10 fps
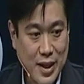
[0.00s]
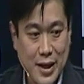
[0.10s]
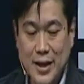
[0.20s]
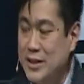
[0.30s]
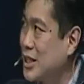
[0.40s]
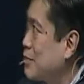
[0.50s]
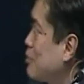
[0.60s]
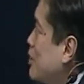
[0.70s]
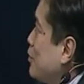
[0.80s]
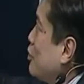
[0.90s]
Except the
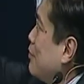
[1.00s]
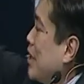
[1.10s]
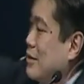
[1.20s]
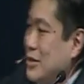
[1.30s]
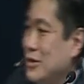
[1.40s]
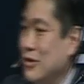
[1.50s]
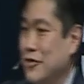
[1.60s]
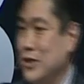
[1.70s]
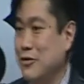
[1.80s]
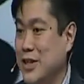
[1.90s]
people who make these little
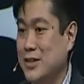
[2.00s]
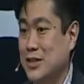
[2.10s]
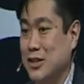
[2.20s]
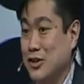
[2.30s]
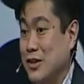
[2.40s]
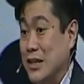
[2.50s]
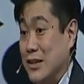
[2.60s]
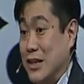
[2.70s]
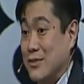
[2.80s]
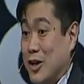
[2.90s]
figurines that
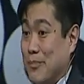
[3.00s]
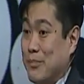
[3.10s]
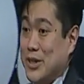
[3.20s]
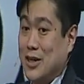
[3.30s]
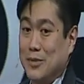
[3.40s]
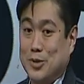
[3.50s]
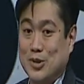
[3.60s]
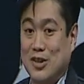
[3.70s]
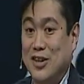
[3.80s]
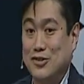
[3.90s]
can be up
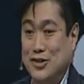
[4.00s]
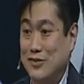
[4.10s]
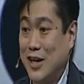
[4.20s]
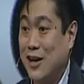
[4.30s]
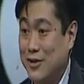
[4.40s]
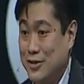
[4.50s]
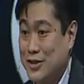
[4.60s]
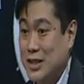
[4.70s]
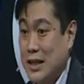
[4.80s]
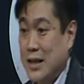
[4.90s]
to hundreds of
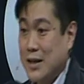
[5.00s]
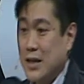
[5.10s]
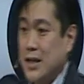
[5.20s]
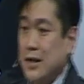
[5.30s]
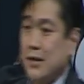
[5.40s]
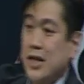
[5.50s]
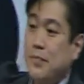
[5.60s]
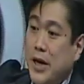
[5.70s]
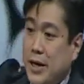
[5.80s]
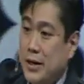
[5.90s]
dollars, they
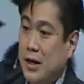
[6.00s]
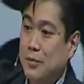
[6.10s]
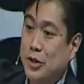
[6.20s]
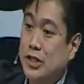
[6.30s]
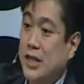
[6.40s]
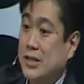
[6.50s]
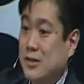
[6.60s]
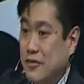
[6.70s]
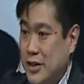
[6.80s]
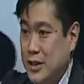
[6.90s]
pay a
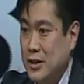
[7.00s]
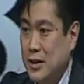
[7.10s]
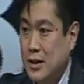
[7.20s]
merchandising fee.